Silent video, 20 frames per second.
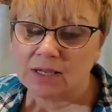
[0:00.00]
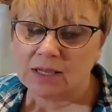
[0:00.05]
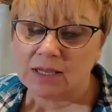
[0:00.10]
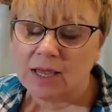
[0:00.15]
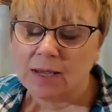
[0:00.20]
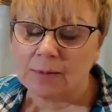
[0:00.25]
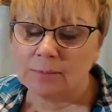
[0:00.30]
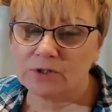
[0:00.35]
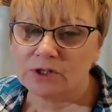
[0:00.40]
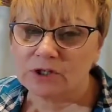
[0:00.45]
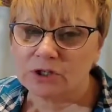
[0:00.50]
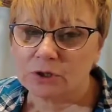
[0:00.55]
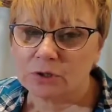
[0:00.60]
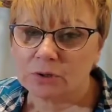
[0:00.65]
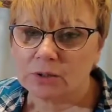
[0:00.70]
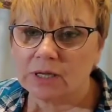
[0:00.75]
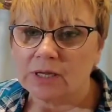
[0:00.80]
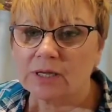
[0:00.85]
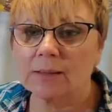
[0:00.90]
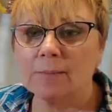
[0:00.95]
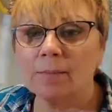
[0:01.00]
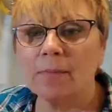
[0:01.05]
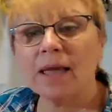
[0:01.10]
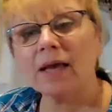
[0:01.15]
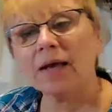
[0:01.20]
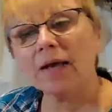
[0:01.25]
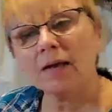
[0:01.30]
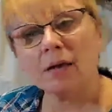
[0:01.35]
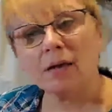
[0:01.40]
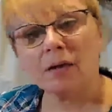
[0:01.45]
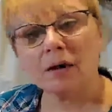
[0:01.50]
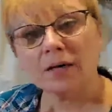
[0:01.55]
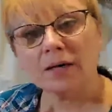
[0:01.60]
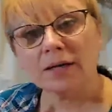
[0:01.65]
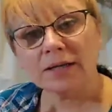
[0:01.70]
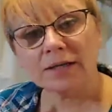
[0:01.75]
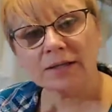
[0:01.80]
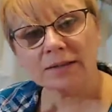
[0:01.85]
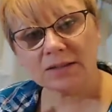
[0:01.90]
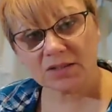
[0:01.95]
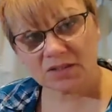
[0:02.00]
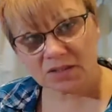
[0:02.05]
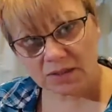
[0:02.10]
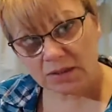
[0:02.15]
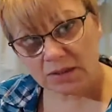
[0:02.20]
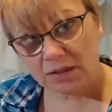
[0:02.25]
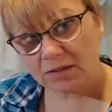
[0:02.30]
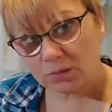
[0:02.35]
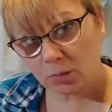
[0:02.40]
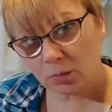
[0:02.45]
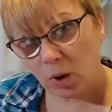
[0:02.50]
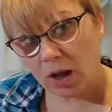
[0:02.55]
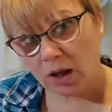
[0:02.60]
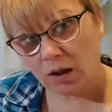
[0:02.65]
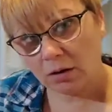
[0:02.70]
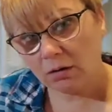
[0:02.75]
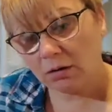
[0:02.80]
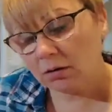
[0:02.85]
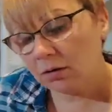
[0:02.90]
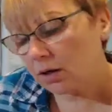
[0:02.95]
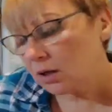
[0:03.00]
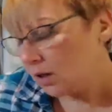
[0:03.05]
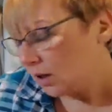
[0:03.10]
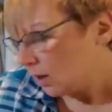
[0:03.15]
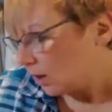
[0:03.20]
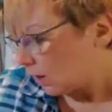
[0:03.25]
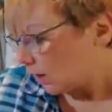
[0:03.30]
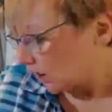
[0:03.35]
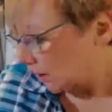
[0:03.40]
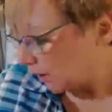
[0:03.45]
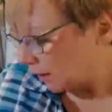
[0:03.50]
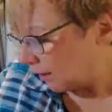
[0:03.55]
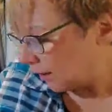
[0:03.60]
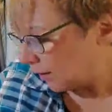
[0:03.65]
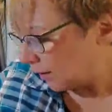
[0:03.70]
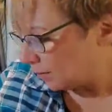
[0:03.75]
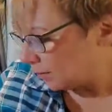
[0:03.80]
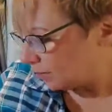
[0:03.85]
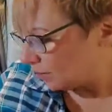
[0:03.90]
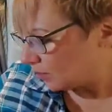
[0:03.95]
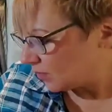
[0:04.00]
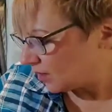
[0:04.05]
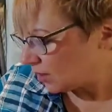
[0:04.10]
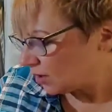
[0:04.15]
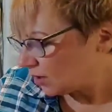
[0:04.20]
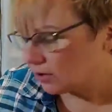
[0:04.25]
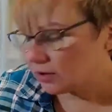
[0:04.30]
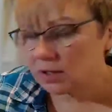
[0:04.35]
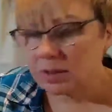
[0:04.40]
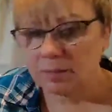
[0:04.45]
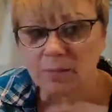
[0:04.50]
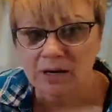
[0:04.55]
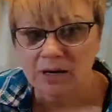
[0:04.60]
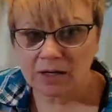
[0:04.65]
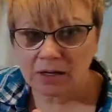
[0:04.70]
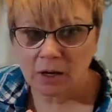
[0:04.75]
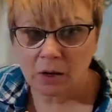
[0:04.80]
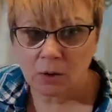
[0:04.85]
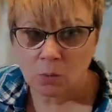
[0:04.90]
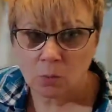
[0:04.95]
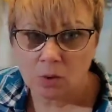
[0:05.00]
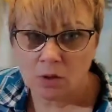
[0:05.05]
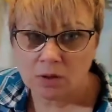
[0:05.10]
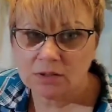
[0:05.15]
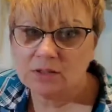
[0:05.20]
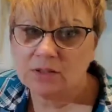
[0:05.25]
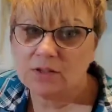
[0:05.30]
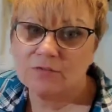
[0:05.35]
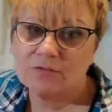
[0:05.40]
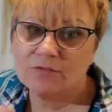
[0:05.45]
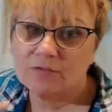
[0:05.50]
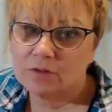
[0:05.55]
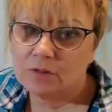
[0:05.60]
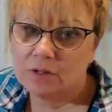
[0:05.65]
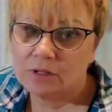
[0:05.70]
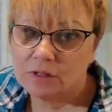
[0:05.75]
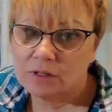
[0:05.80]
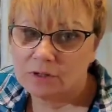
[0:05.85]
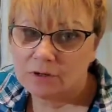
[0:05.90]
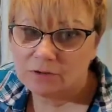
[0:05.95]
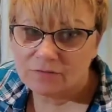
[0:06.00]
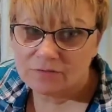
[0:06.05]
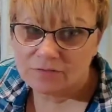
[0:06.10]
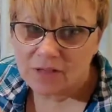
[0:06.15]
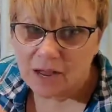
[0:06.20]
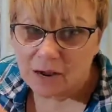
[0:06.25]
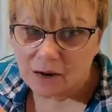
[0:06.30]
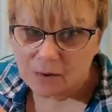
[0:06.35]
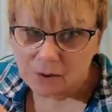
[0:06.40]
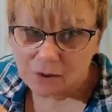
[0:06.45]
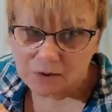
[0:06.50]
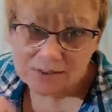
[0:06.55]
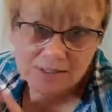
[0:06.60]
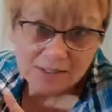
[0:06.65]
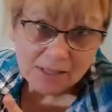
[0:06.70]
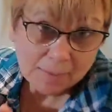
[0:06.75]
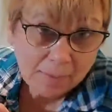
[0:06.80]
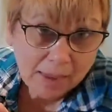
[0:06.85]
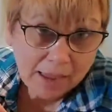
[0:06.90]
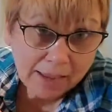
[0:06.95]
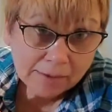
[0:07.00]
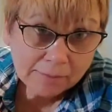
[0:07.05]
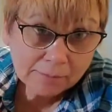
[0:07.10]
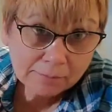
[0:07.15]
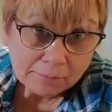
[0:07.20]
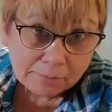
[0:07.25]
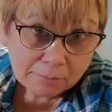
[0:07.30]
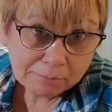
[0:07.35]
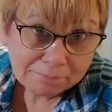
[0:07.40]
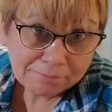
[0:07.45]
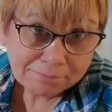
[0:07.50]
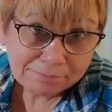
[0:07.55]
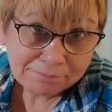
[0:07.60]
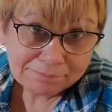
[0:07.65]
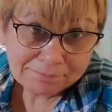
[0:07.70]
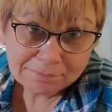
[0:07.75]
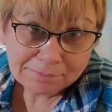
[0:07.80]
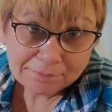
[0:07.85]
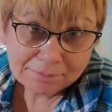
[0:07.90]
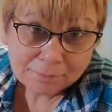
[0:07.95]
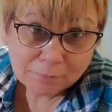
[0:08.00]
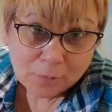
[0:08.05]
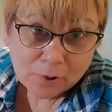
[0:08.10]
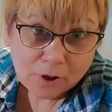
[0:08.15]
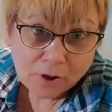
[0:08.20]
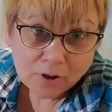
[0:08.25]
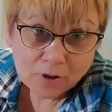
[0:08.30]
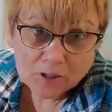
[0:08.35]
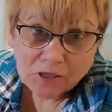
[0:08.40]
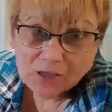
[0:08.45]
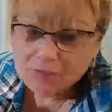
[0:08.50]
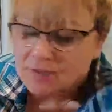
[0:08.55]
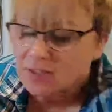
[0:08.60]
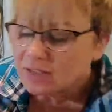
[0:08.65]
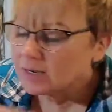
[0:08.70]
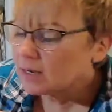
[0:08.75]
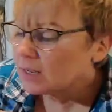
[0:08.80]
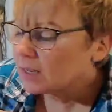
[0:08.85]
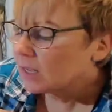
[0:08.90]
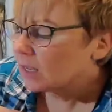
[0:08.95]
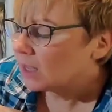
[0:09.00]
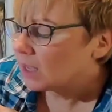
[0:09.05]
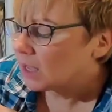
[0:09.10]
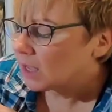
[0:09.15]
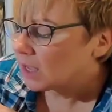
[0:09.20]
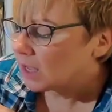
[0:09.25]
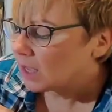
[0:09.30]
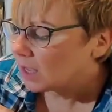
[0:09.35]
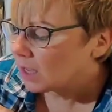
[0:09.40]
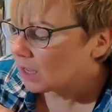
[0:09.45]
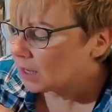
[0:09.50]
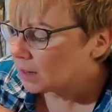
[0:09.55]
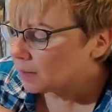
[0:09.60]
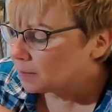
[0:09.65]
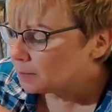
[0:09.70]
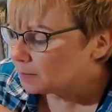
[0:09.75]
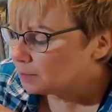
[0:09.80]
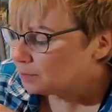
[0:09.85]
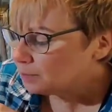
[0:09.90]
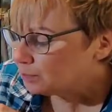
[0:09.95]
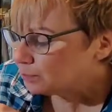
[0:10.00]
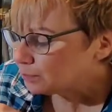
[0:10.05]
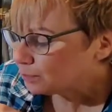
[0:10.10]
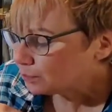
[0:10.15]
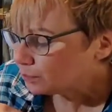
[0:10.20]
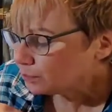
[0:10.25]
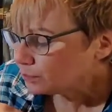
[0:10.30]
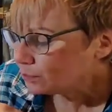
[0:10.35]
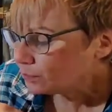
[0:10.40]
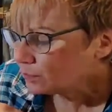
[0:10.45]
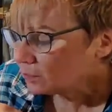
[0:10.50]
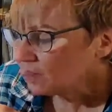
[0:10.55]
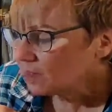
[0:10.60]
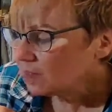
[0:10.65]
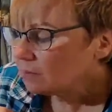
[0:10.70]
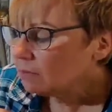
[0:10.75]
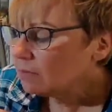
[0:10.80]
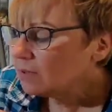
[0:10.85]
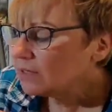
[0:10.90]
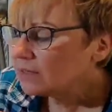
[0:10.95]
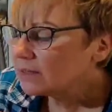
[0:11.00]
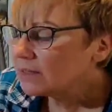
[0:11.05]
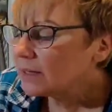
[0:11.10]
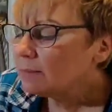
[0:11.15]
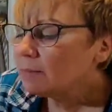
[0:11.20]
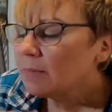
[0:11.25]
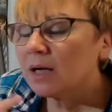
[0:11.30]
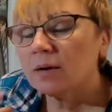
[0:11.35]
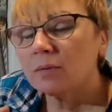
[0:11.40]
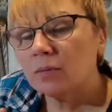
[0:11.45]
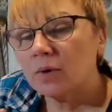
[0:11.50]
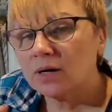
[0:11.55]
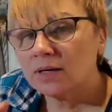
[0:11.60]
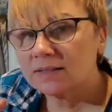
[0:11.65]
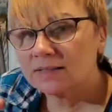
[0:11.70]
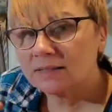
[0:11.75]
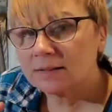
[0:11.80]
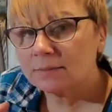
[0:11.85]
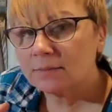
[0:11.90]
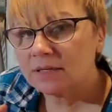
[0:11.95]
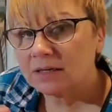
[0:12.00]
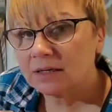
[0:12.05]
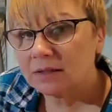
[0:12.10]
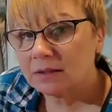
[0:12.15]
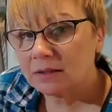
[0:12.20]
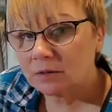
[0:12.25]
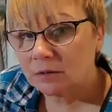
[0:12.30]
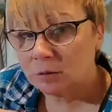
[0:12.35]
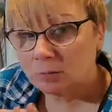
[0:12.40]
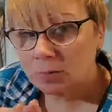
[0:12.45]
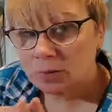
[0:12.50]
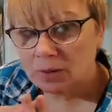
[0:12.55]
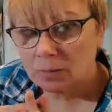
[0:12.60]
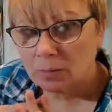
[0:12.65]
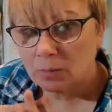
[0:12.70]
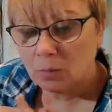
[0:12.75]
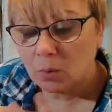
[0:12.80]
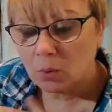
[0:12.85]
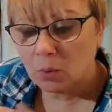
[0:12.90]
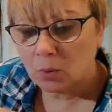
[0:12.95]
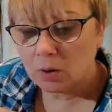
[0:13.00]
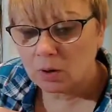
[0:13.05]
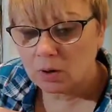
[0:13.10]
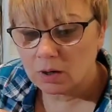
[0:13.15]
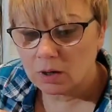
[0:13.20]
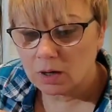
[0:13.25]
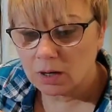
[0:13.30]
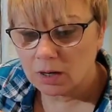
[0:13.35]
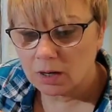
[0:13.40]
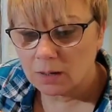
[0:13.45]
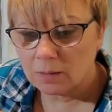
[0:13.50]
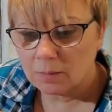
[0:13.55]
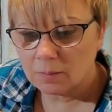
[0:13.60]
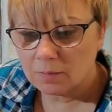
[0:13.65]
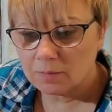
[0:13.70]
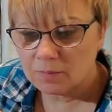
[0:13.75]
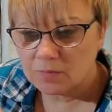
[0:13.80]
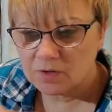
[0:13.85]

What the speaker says: try to capture like a man audience as well. You know, they might not want the frilly little flowers. They may. We all love it. But they might want something a little bit more